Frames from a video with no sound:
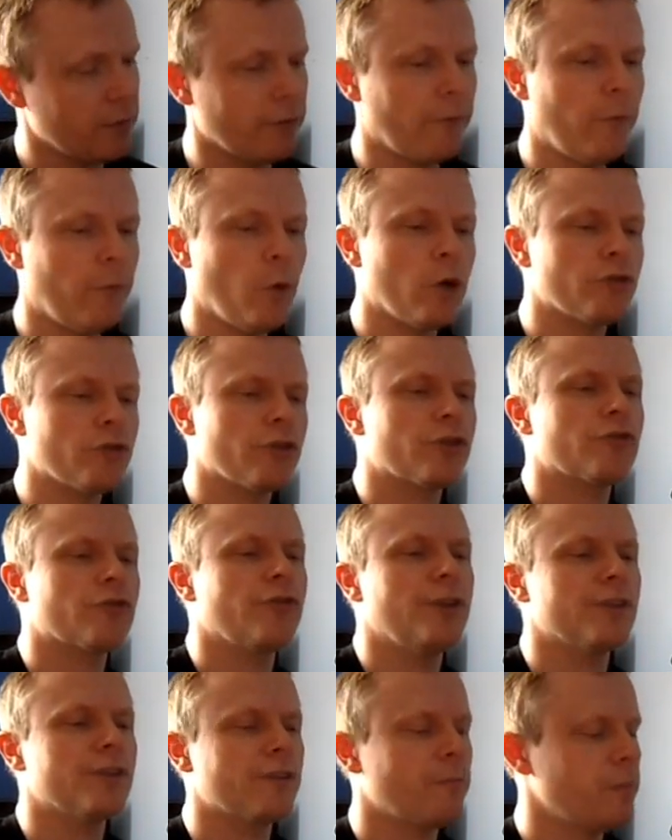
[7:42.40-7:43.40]
Over 400
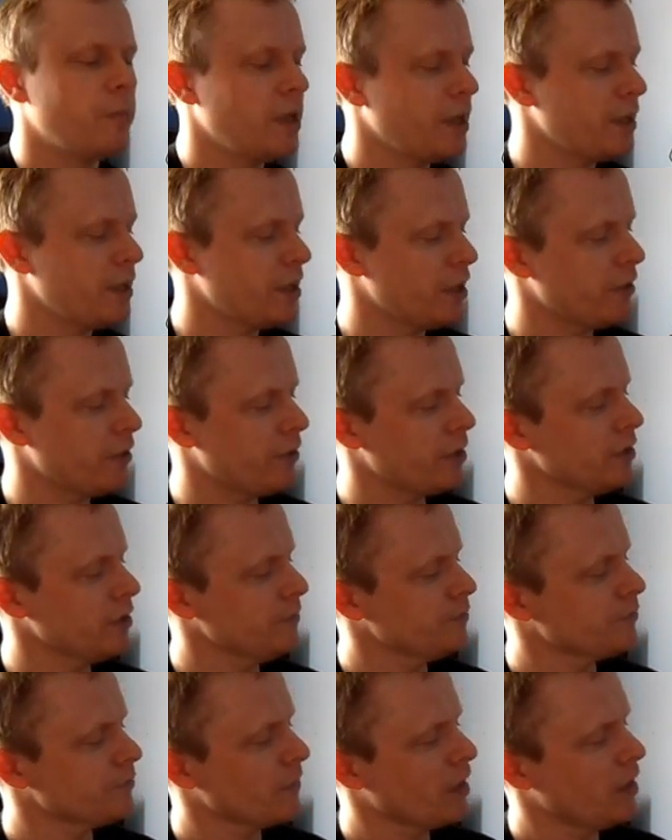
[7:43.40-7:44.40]
screens of playing
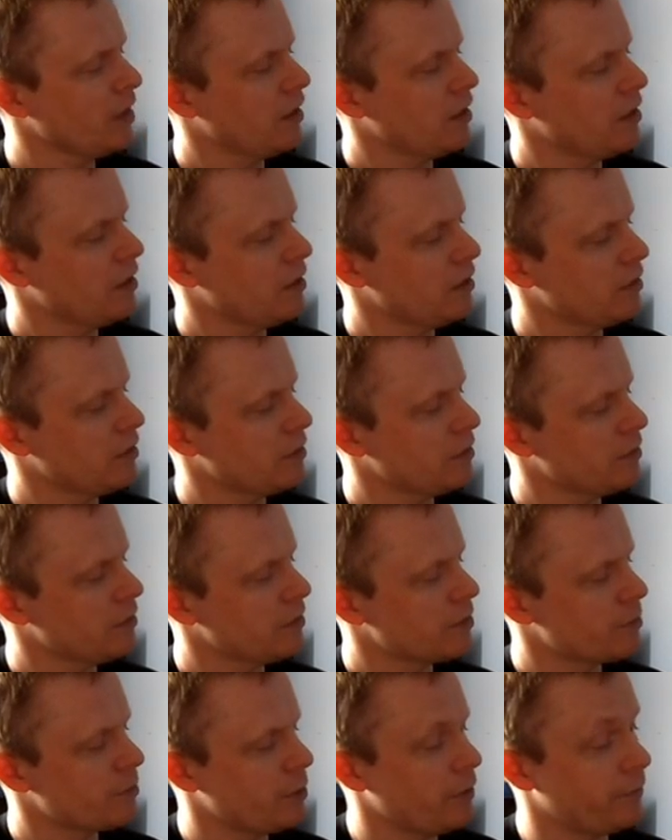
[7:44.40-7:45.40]
area,
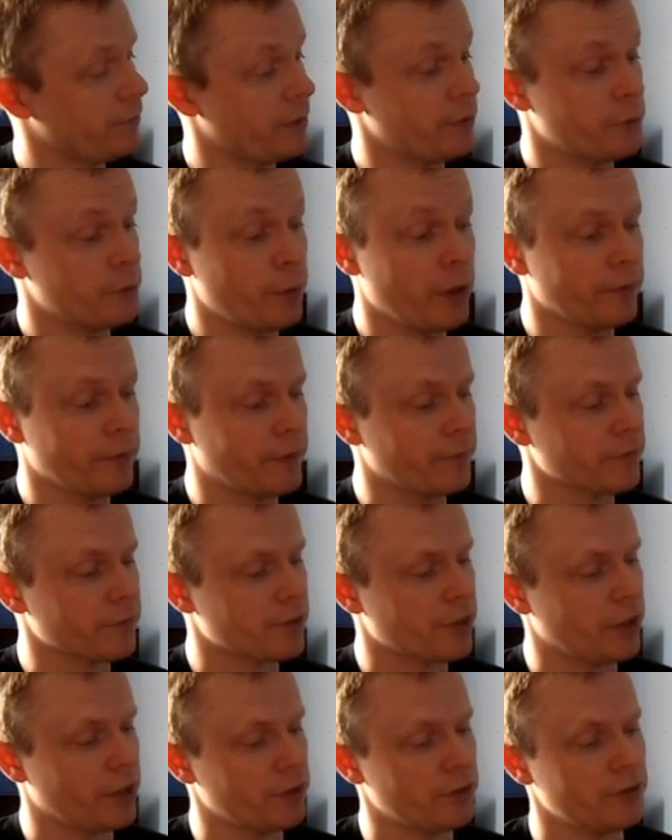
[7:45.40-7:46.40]
12
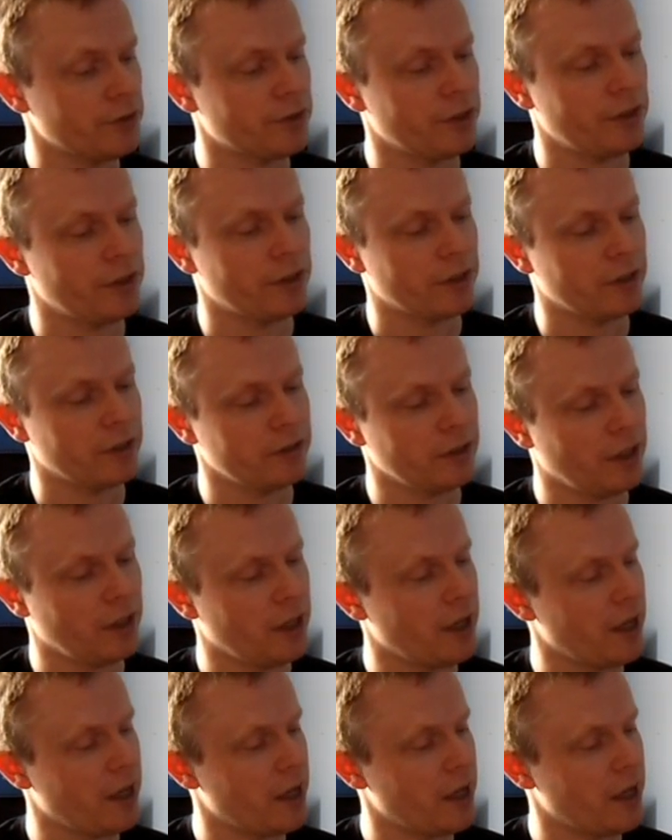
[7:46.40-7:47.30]
different stages, there you go.